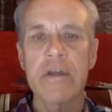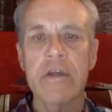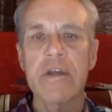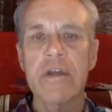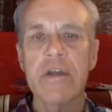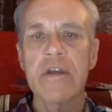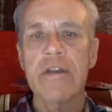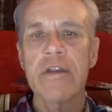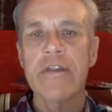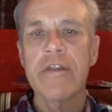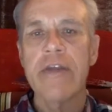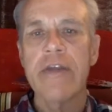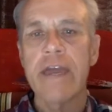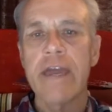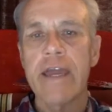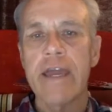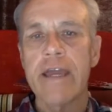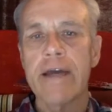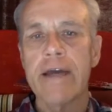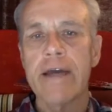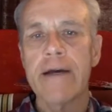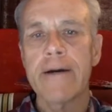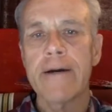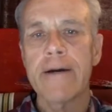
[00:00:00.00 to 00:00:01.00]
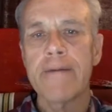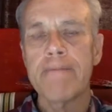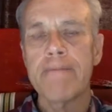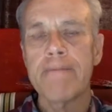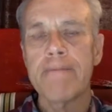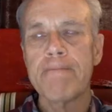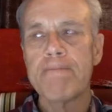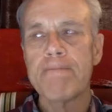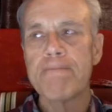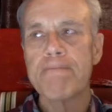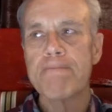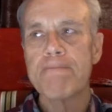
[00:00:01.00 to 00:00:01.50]
They
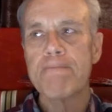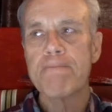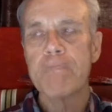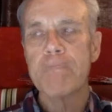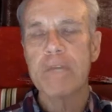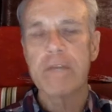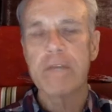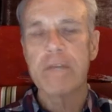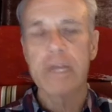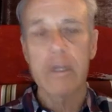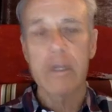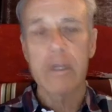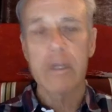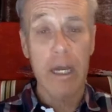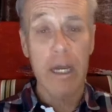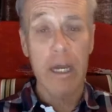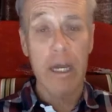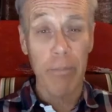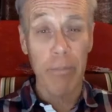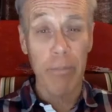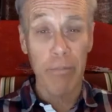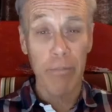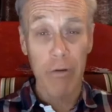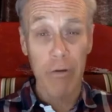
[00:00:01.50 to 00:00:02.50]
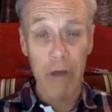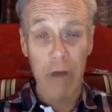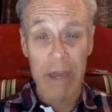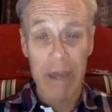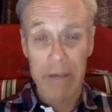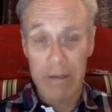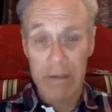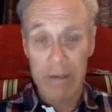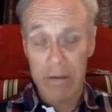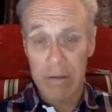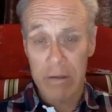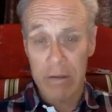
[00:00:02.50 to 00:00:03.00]
know how to
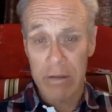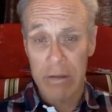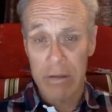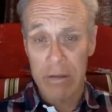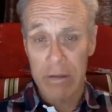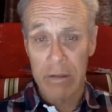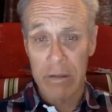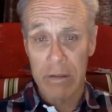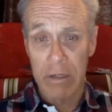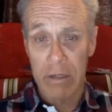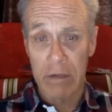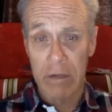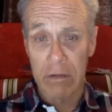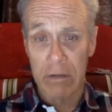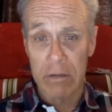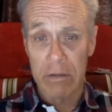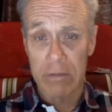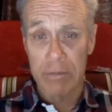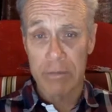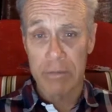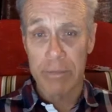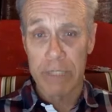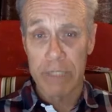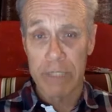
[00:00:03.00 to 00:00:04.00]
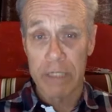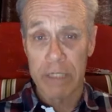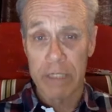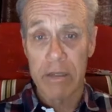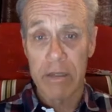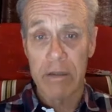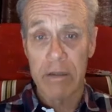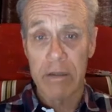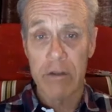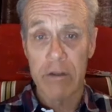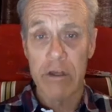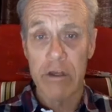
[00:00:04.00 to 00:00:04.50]
price, bid
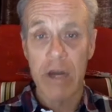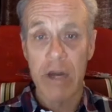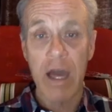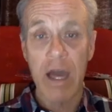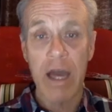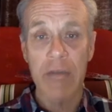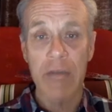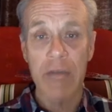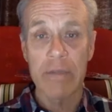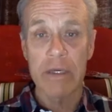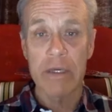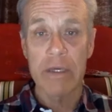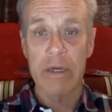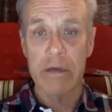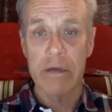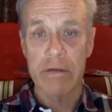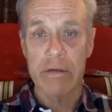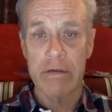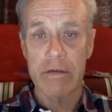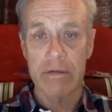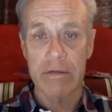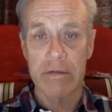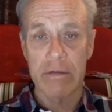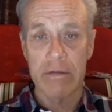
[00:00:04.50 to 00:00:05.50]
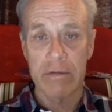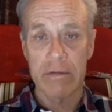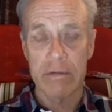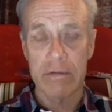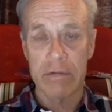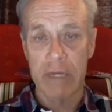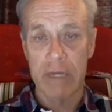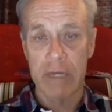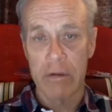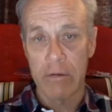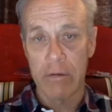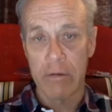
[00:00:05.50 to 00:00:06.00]
the job, because
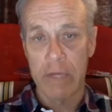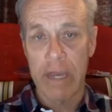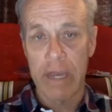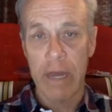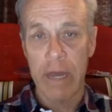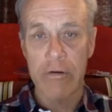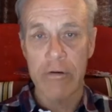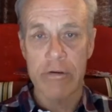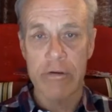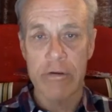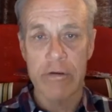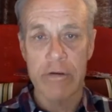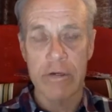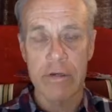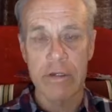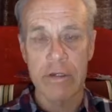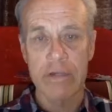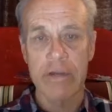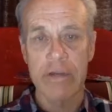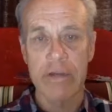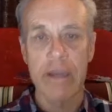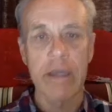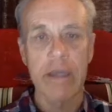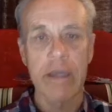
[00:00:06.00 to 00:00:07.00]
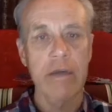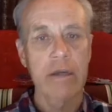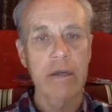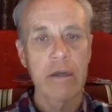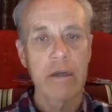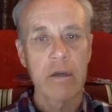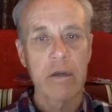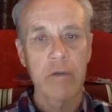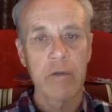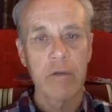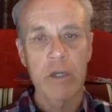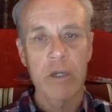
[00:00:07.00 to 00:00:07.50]
they know the hours it's going to take.
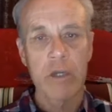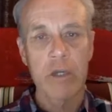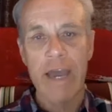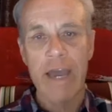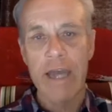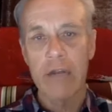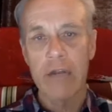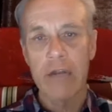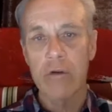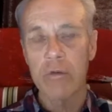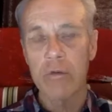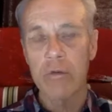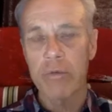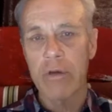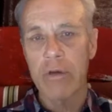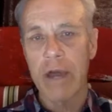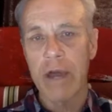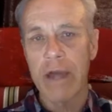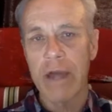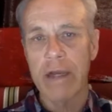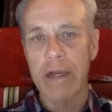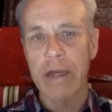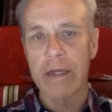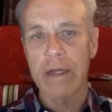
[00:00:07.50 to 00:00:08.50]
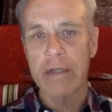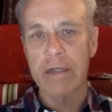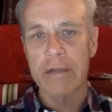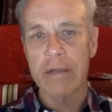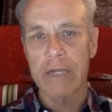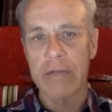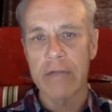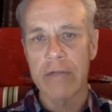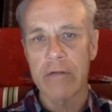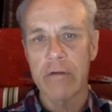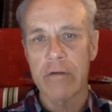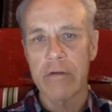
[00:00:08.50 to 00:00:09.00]
When you add a new product,
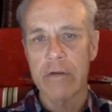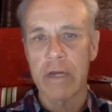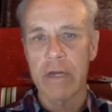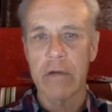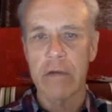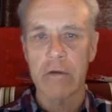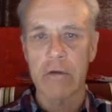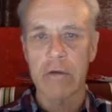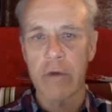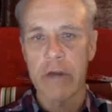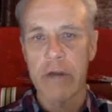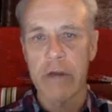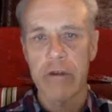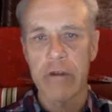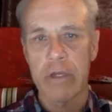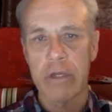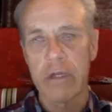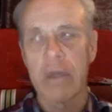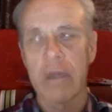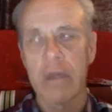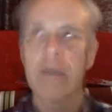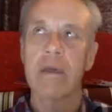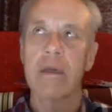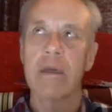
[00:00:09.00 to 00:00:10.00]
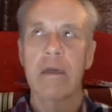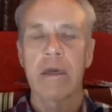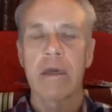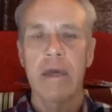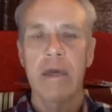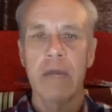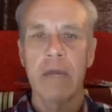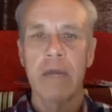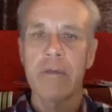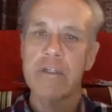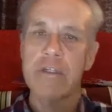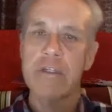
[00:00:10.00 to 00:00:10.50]
then there's that question,
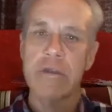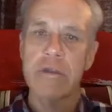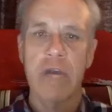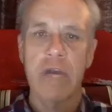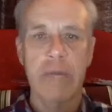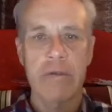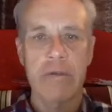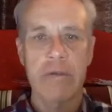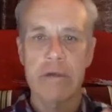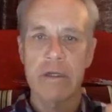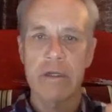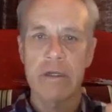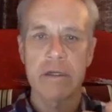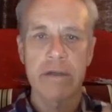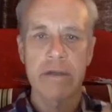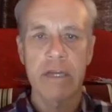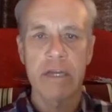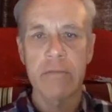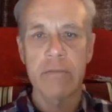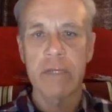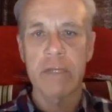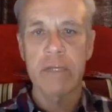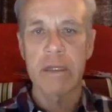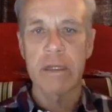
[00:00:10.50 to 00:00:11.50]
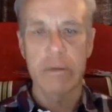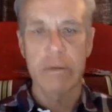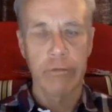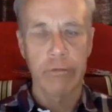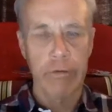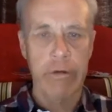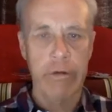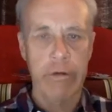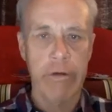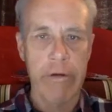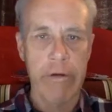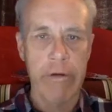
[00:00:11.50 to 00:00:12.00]
how much time is it going to take me to
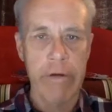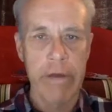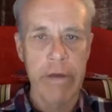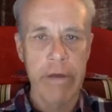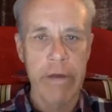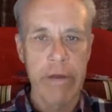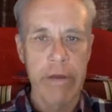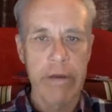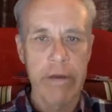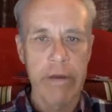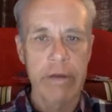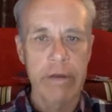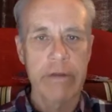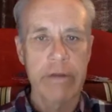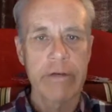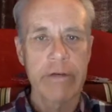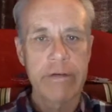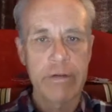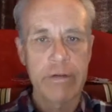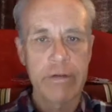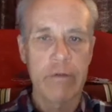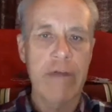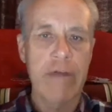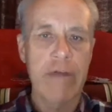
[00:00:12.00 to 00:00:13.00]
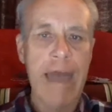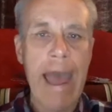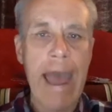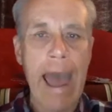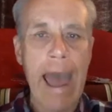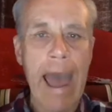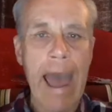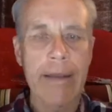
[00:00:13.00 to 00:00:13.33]
learn to do that?